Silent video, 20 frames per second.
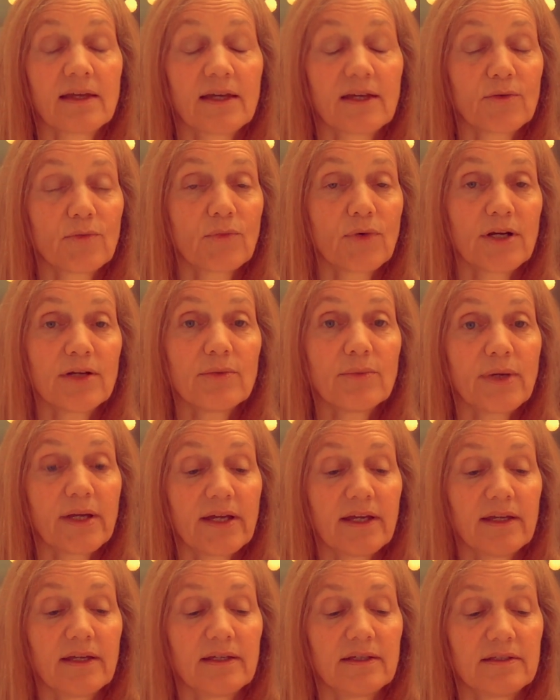And one
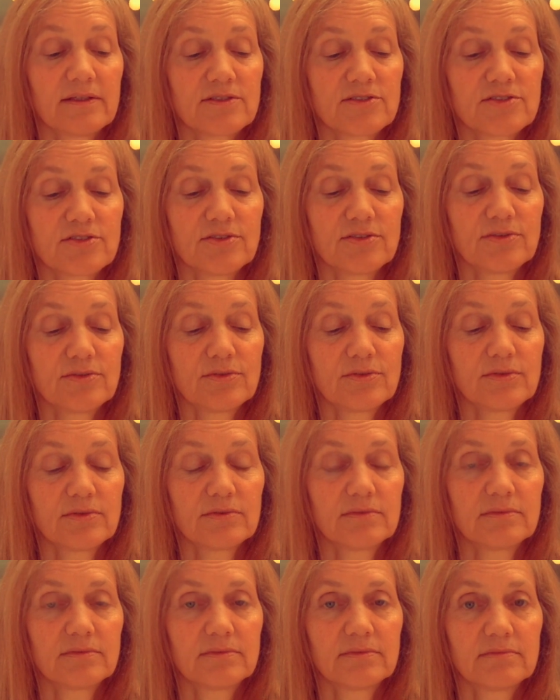way to
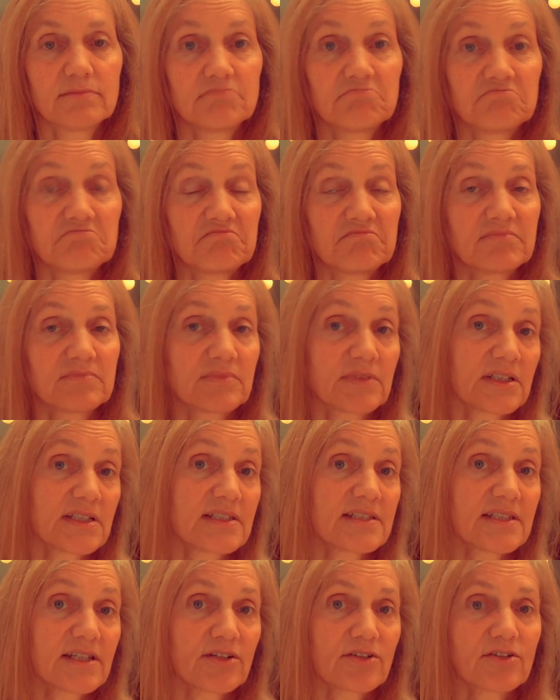
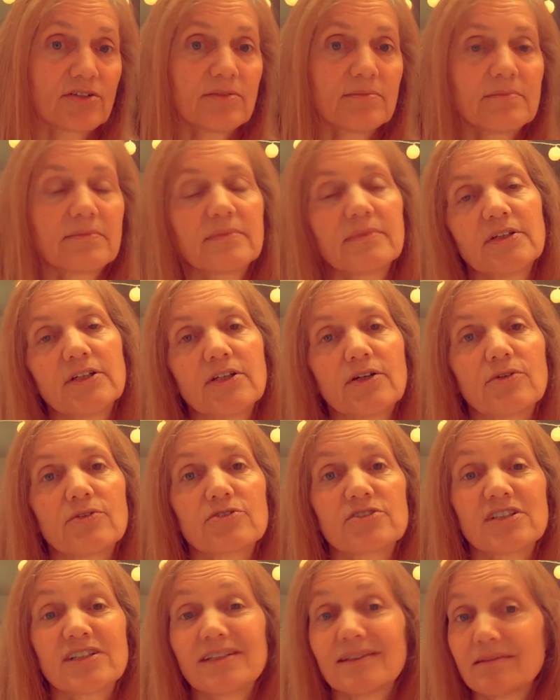consider, or
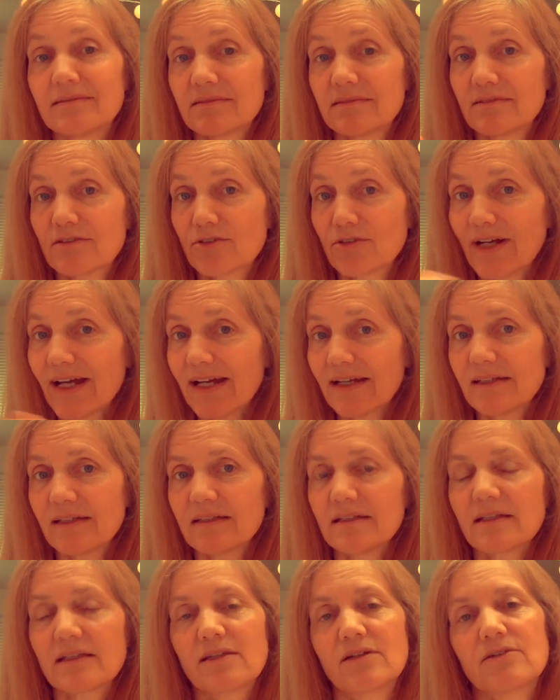to crack
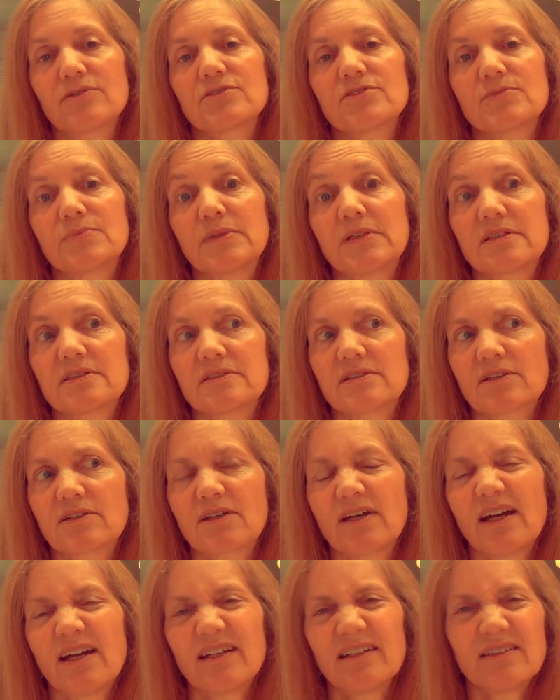into those, because they
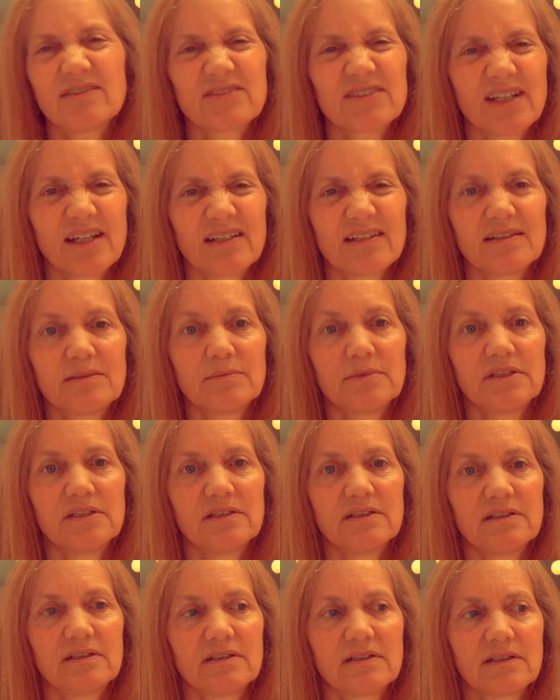kind of tend to
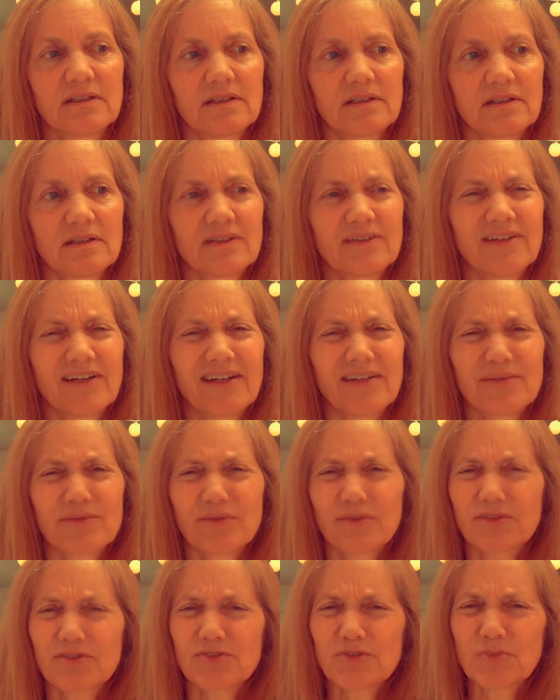be
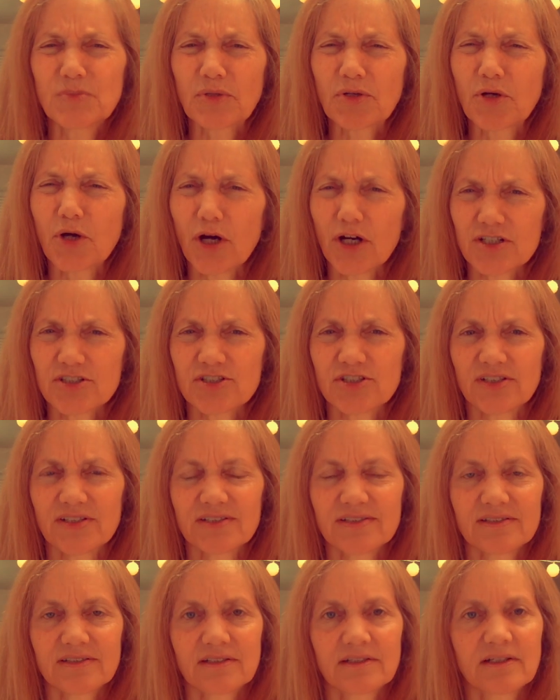not super
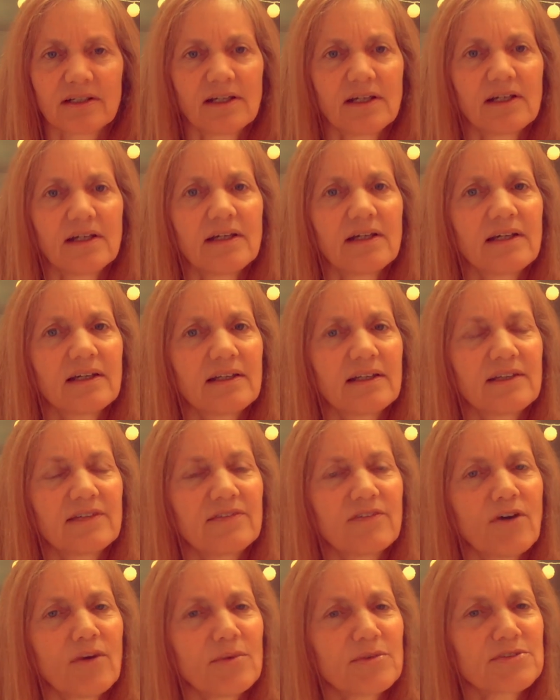conscious and they
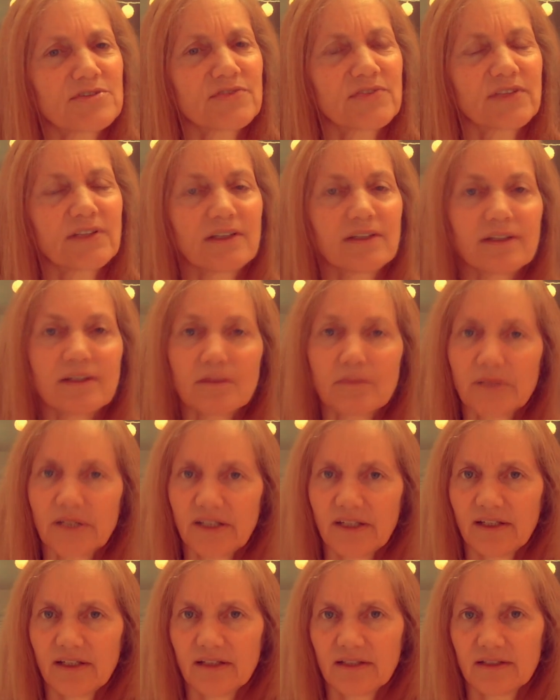almost feel a little bit
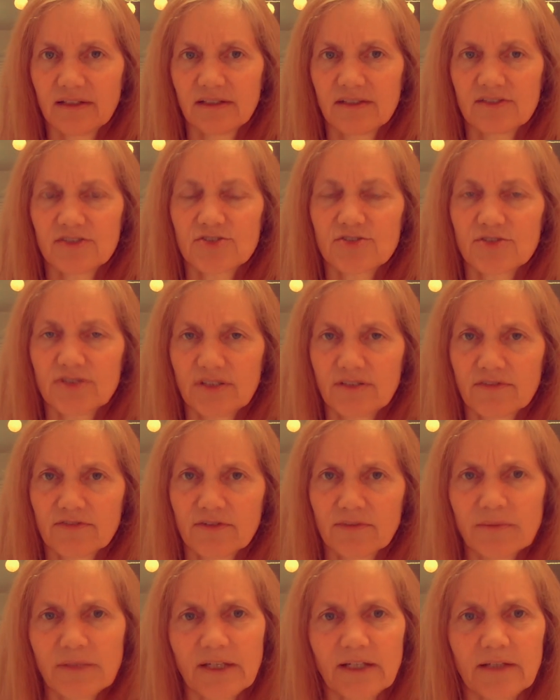hidden, it sure did
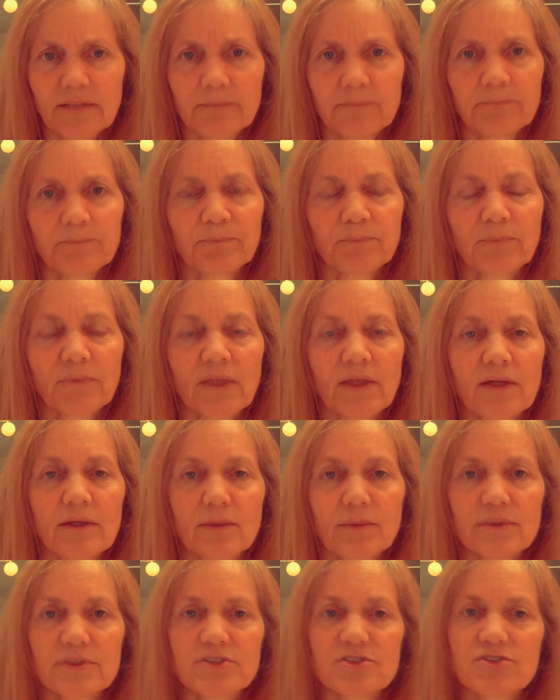for me,
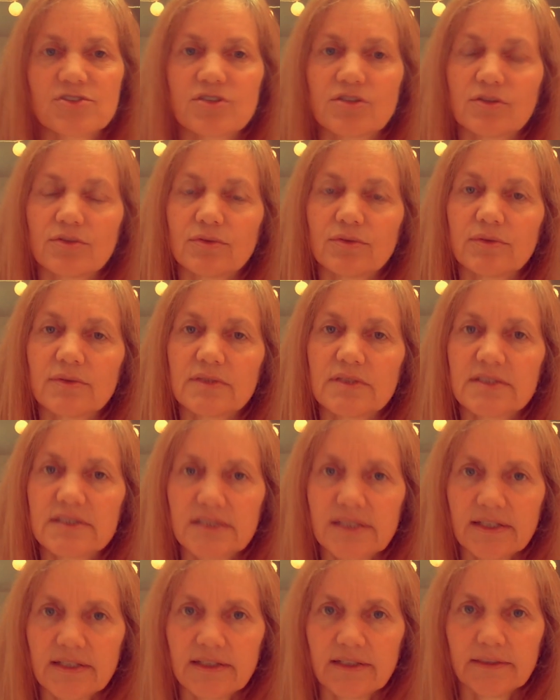was to
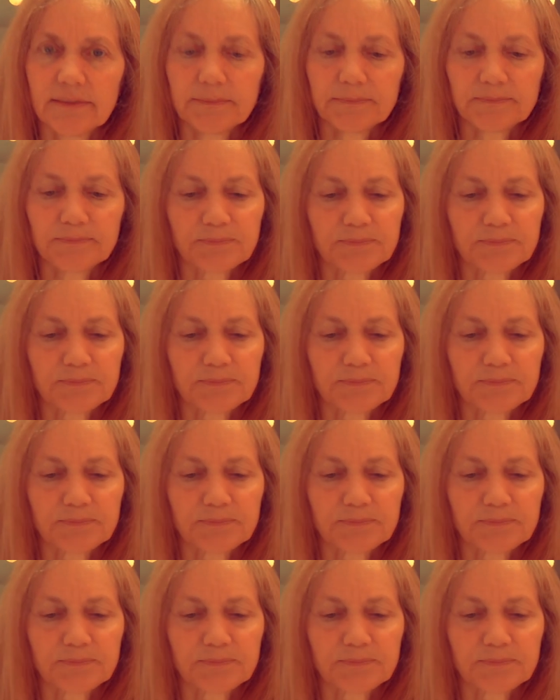see